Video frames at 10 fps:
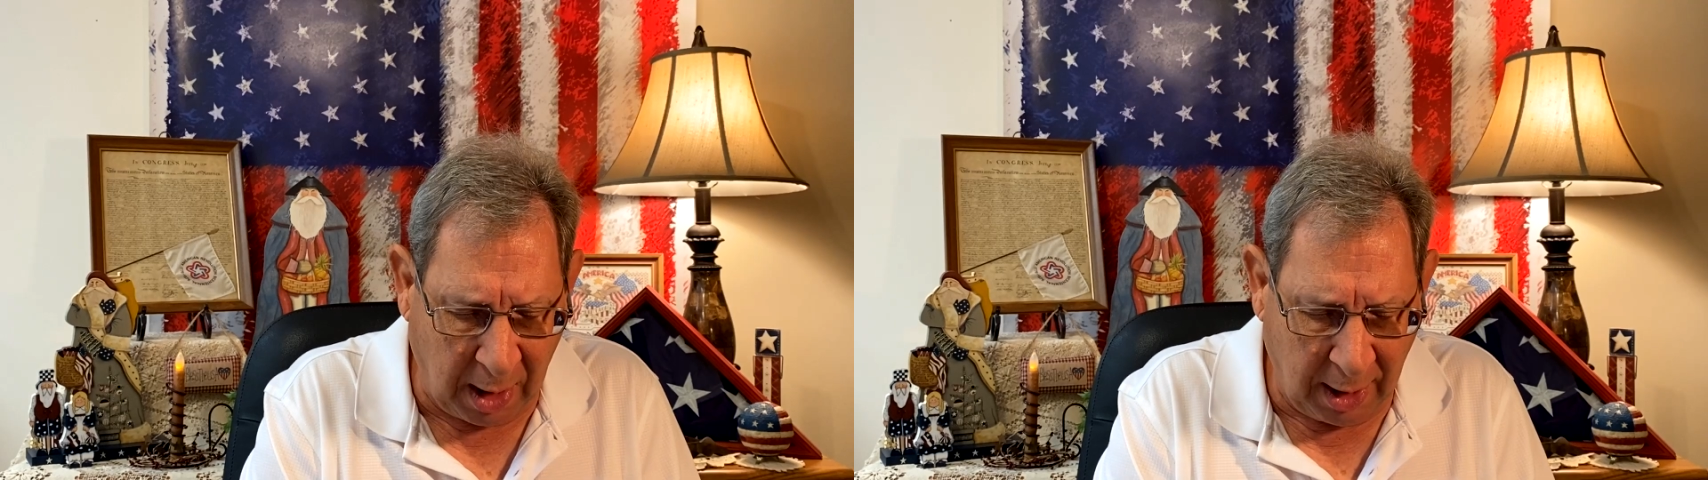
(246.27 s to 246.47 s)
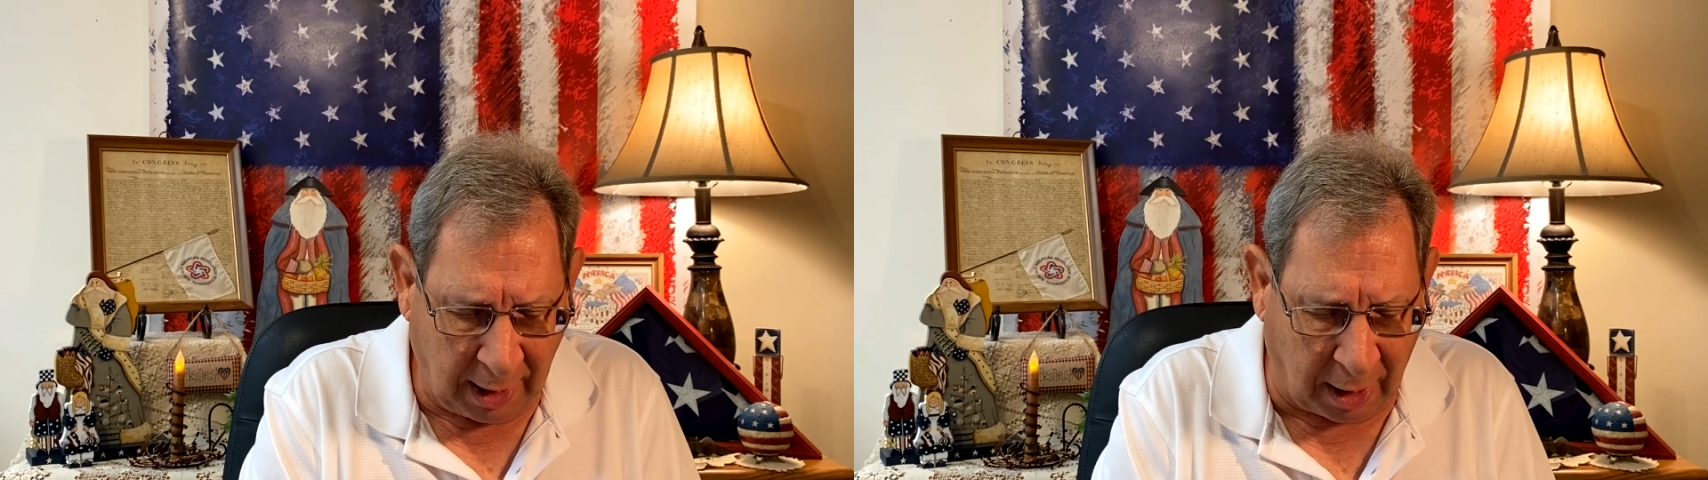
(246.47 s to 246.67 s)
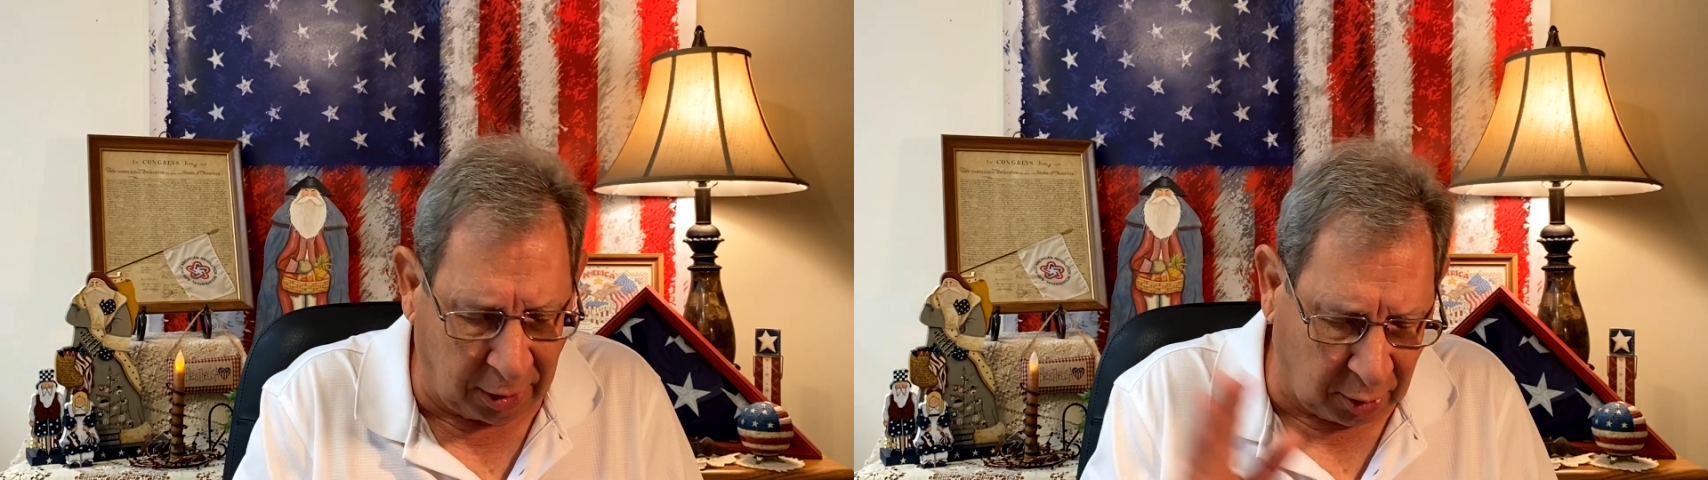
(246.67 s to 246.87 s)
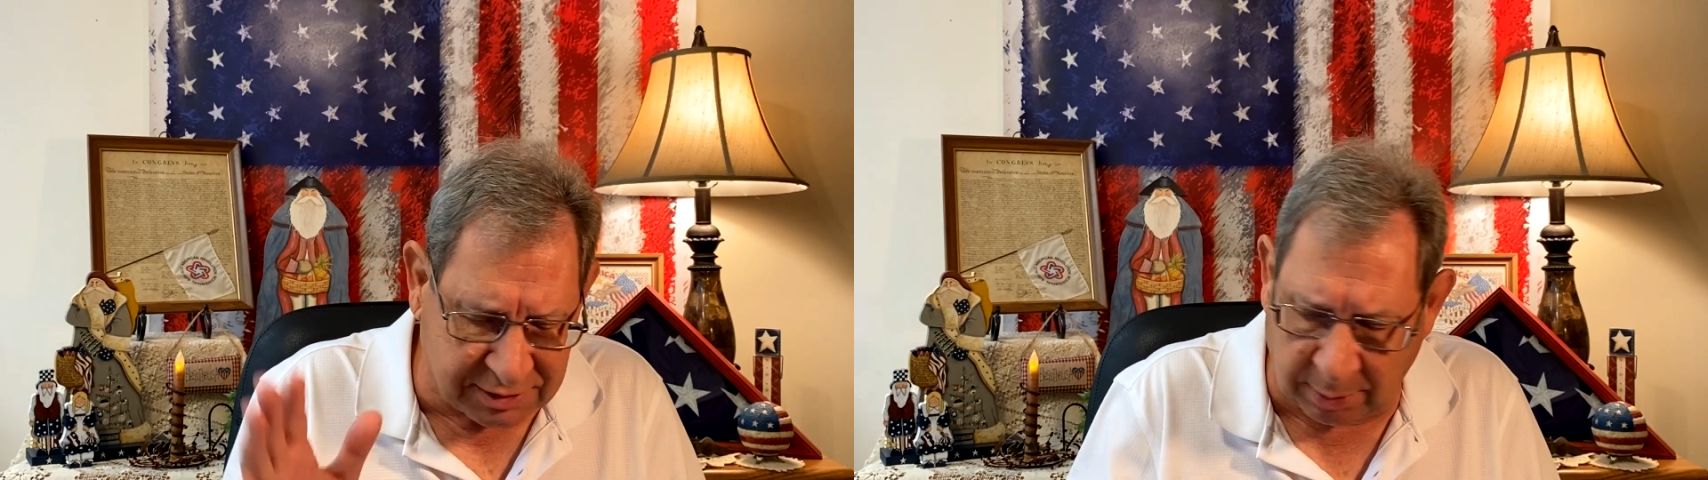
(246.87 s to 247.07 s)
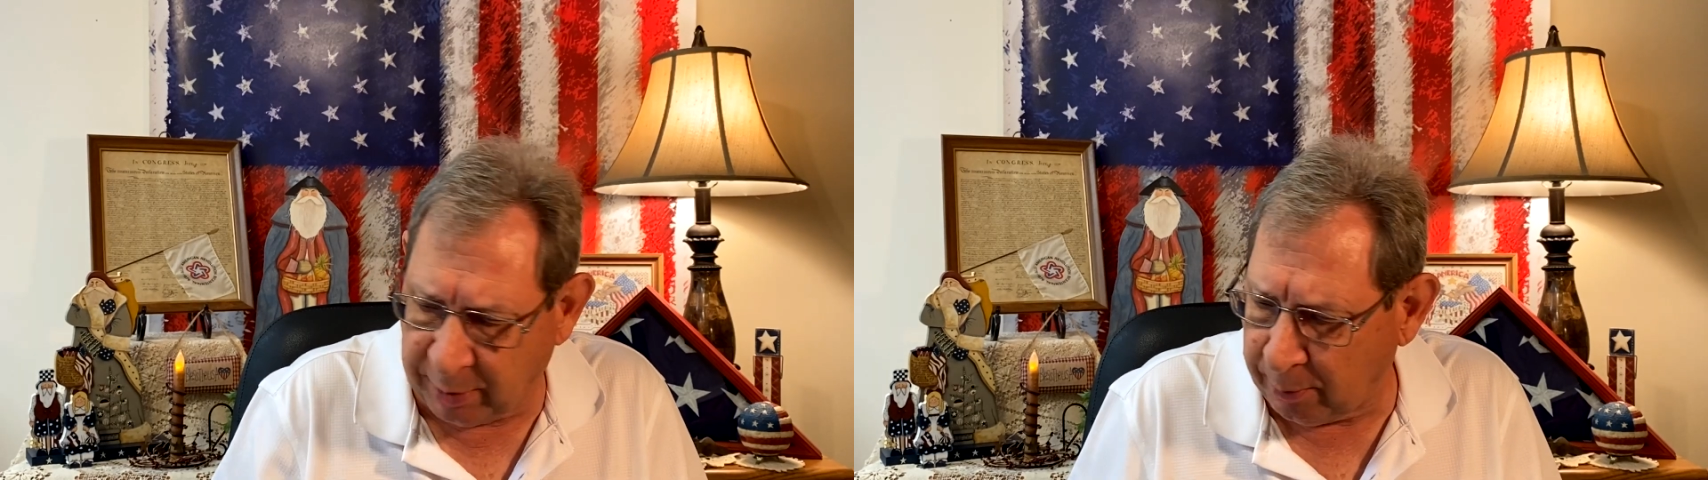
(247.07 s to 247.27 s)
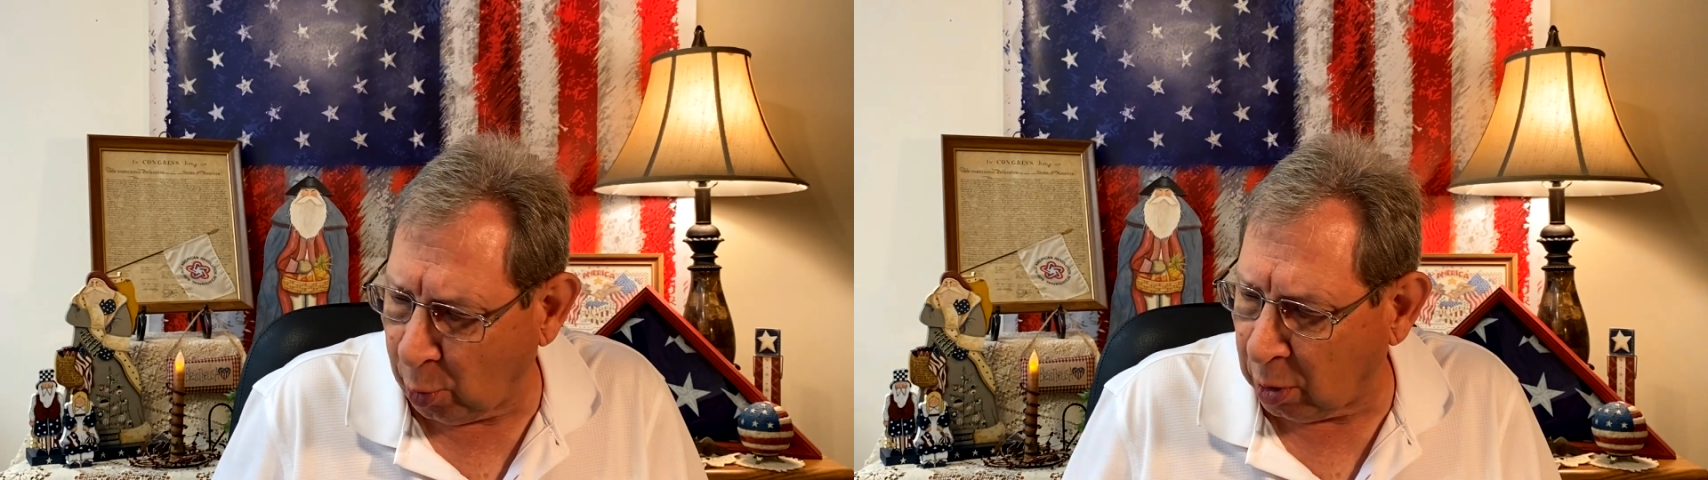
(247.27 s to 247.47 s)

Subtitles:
Now, I know some people